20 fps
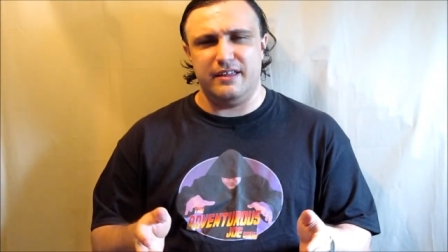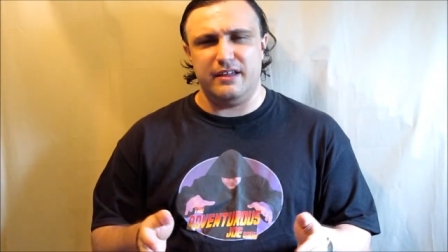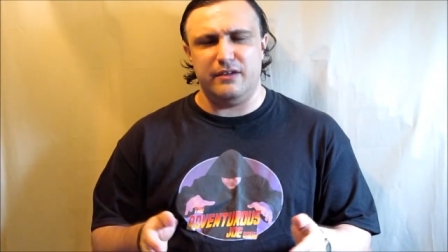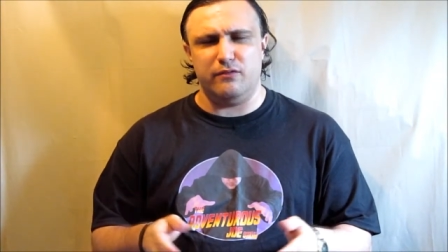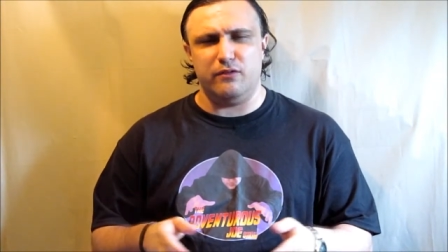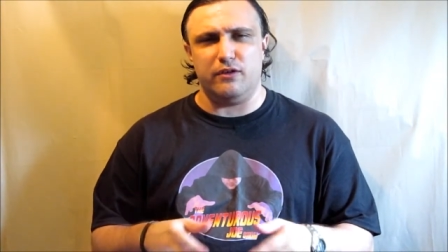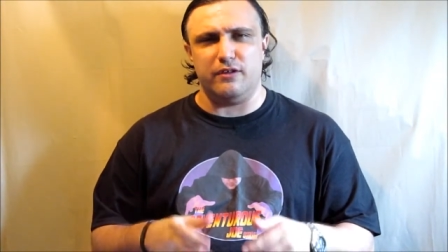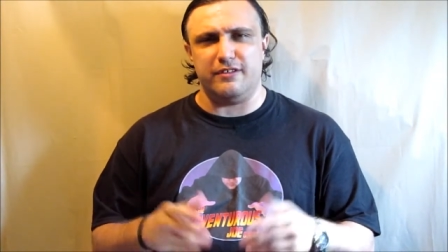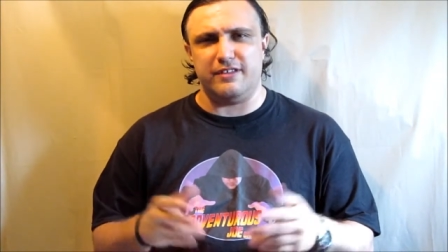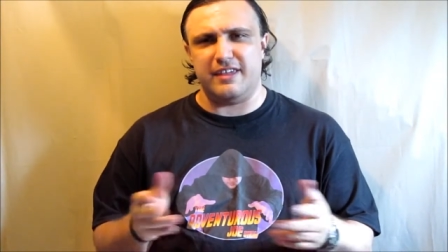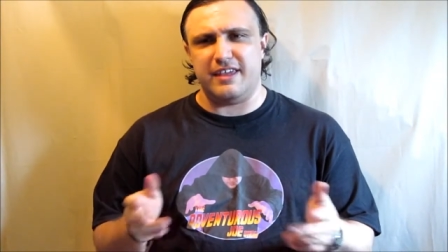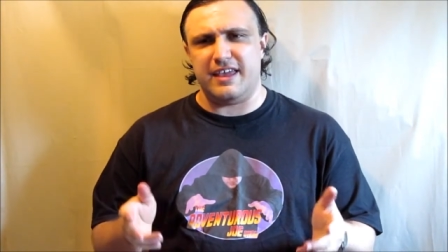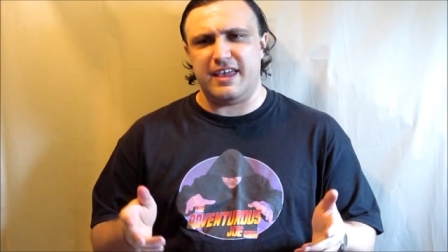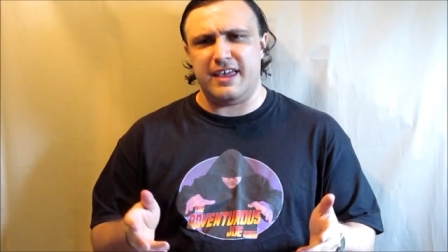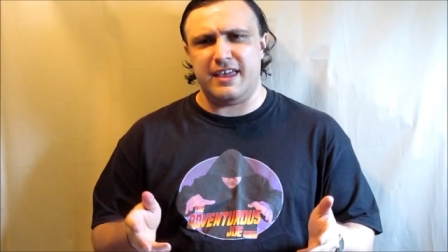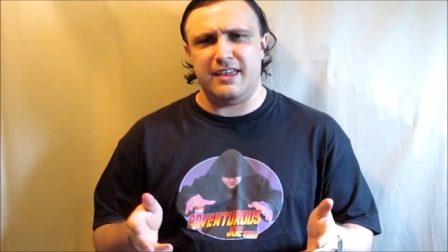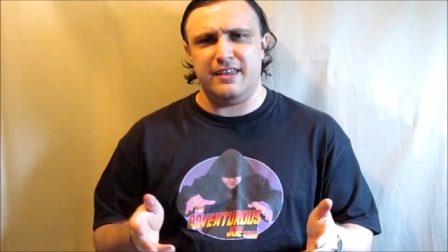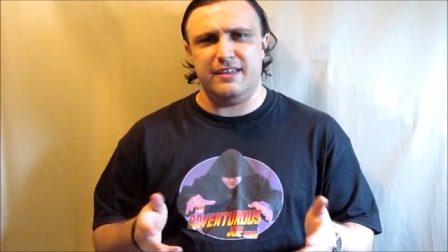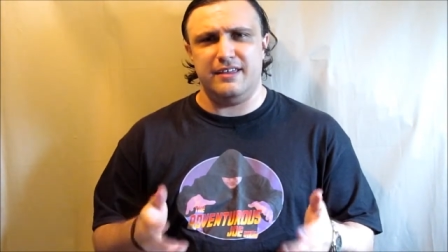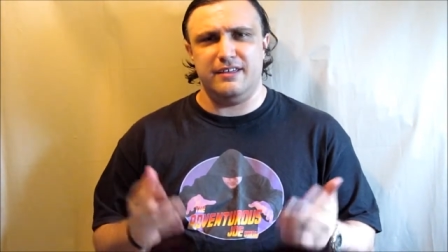Errol C?
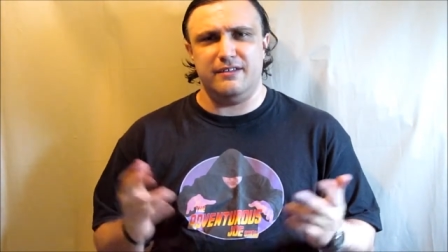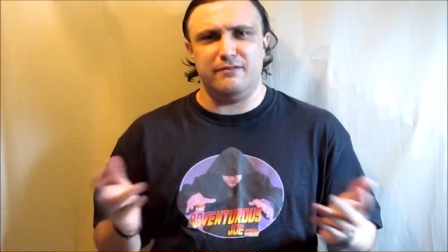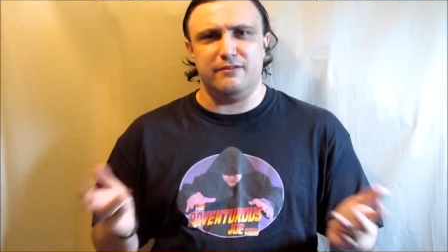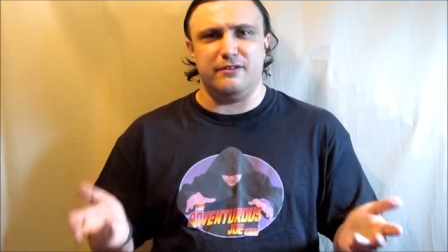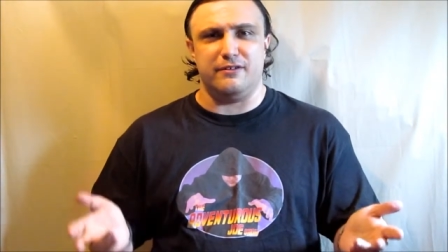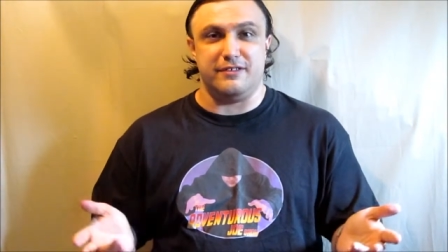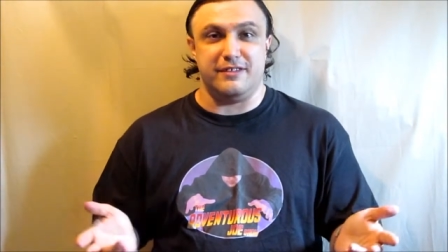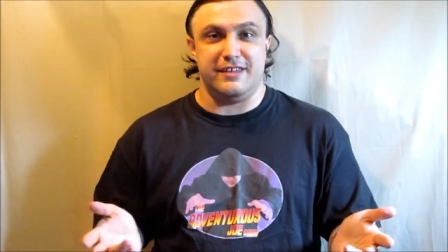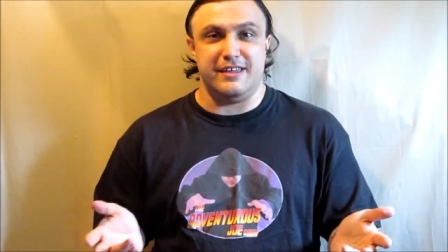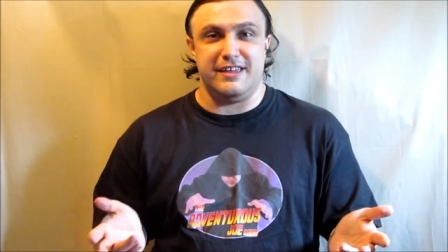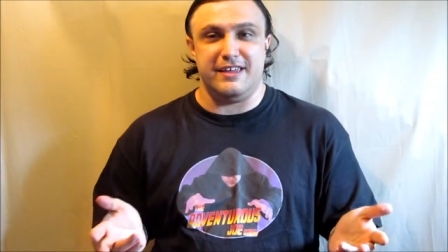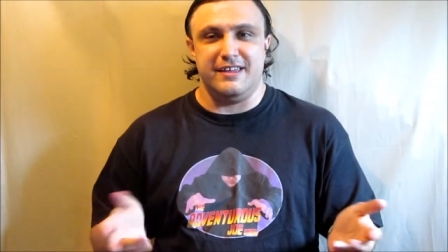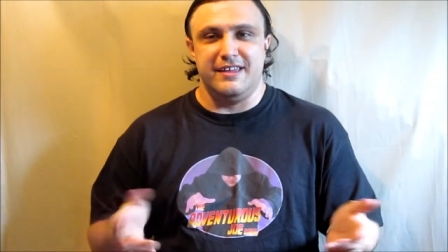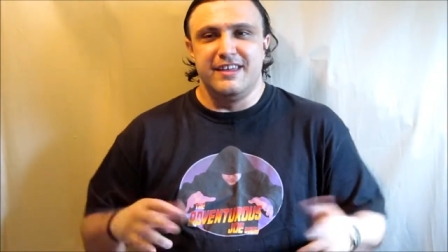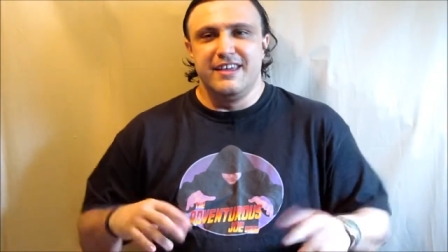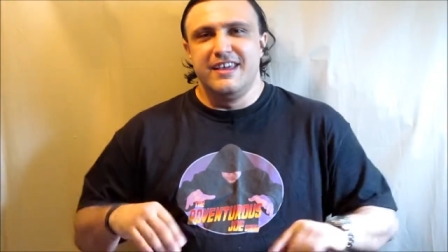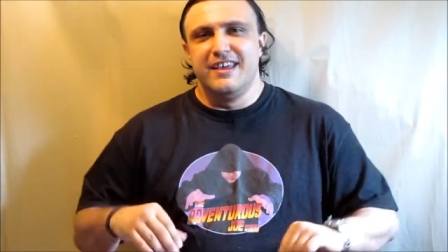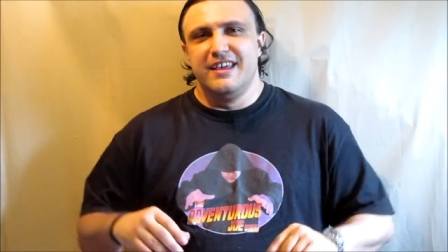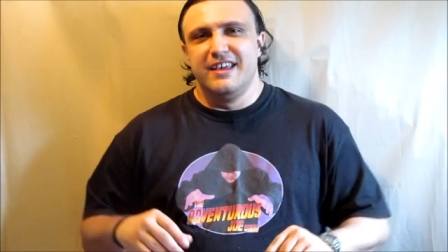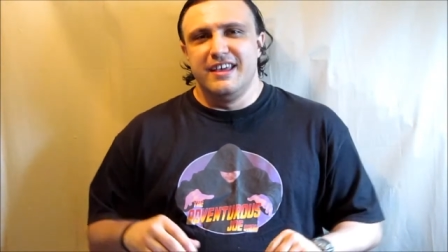Errol C?
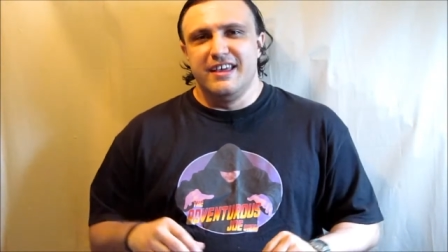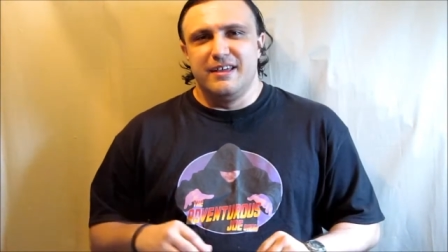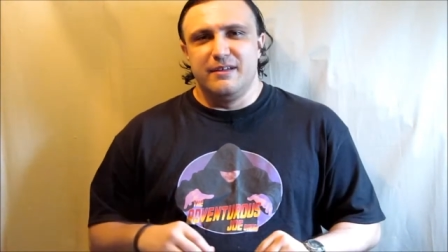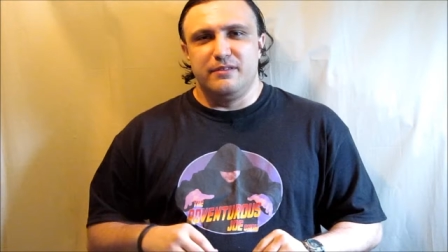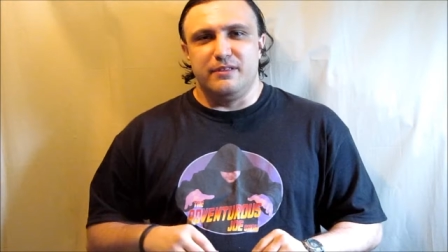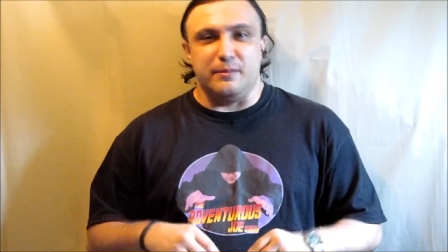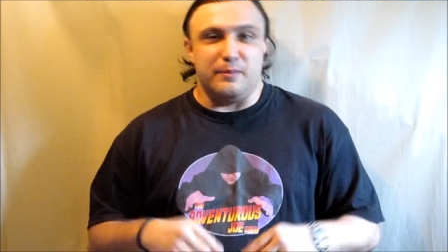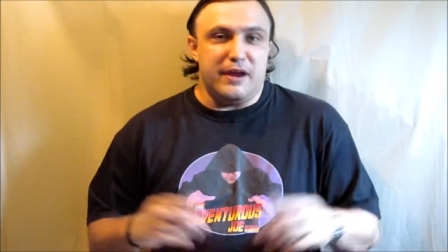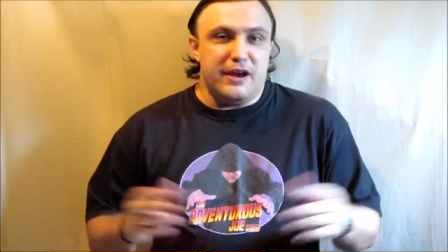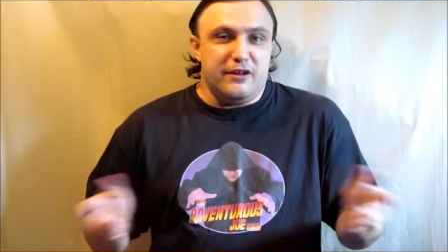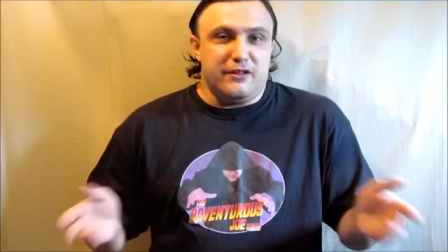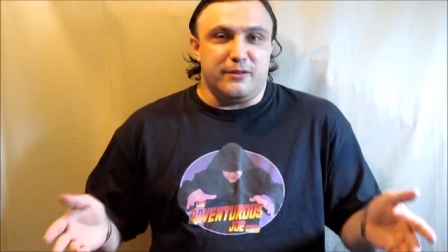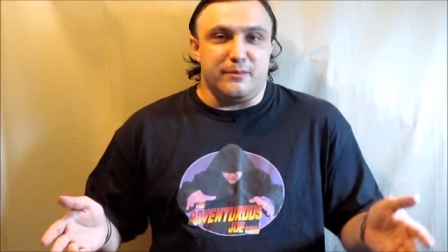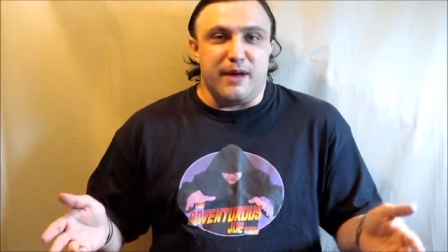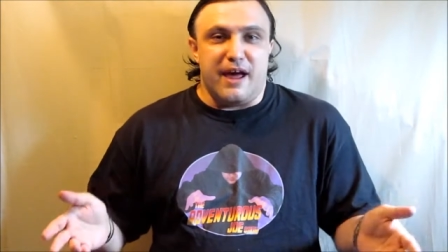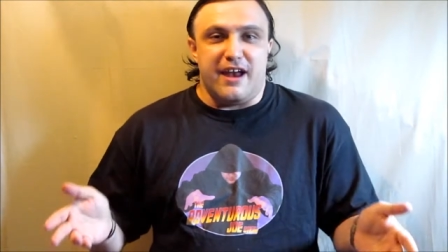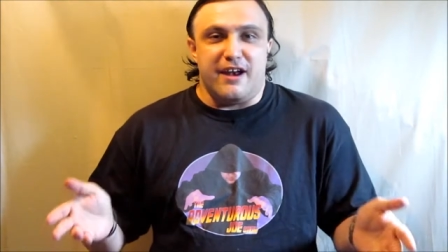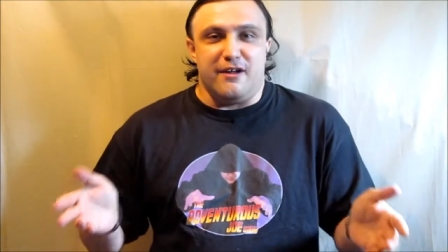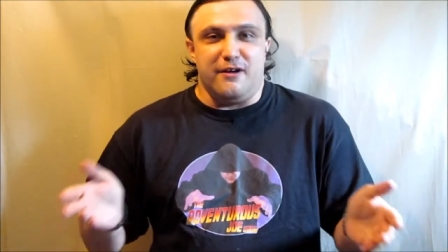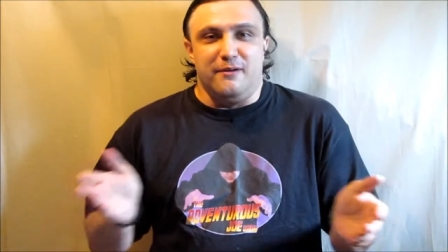Tomato,
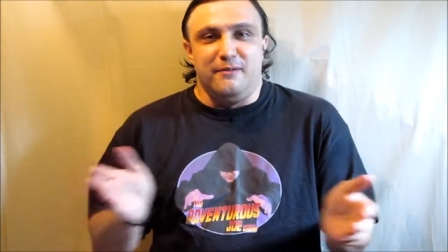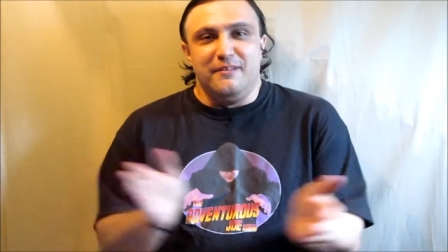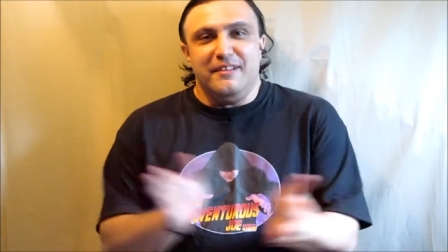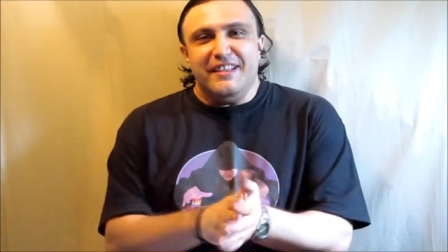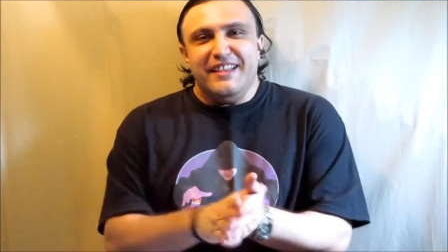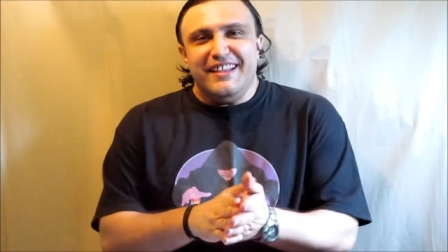tomato!